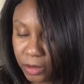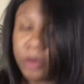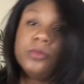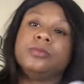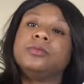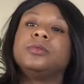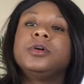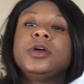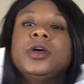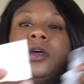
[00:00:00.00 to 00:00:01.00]
Oh,
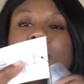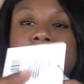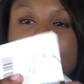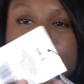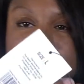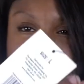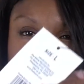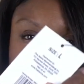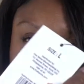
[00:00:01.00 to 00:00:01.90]
got it in a size